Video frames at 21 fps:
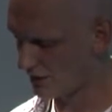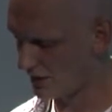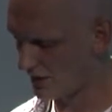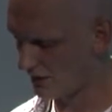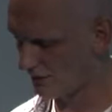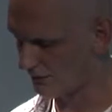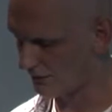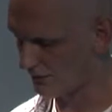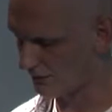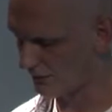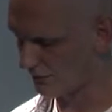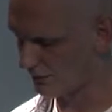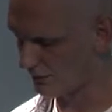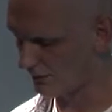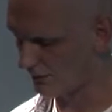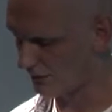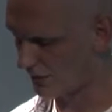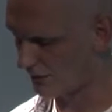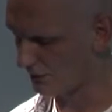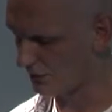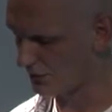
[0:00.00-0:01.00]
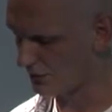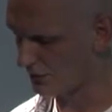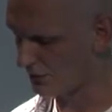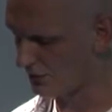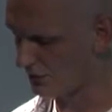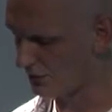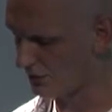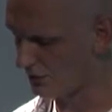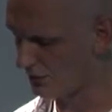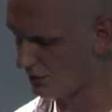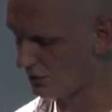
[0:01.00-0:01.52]
After, after
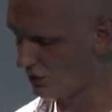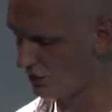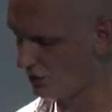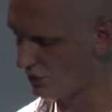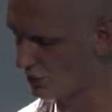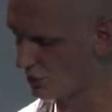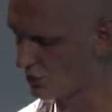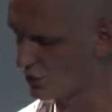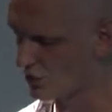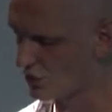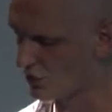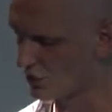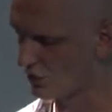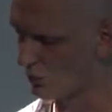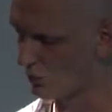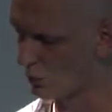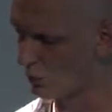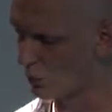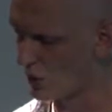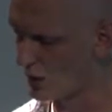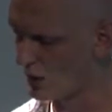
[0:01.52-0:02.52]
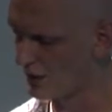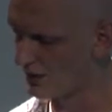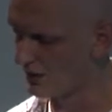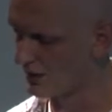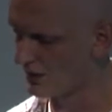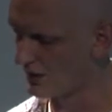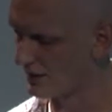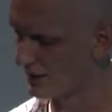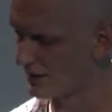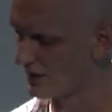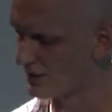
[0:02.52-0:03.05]
it you use one
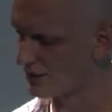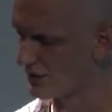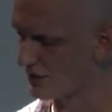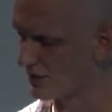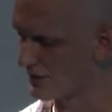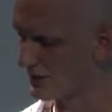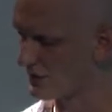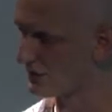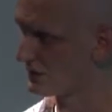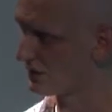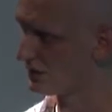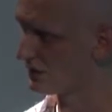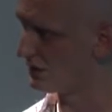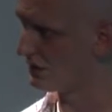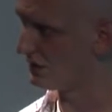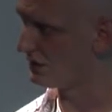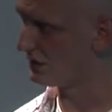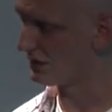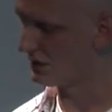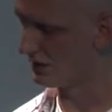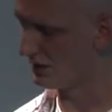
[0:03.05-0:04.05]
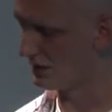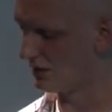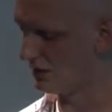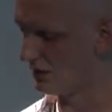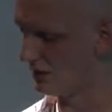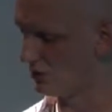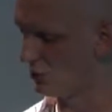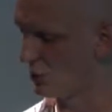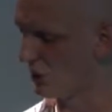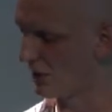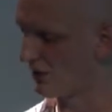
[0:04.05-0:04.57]
address
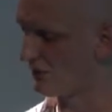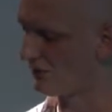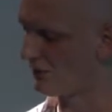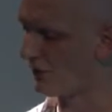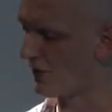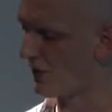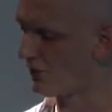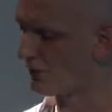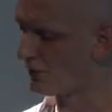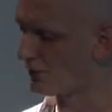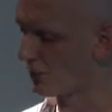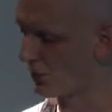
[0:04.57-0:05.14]
you have found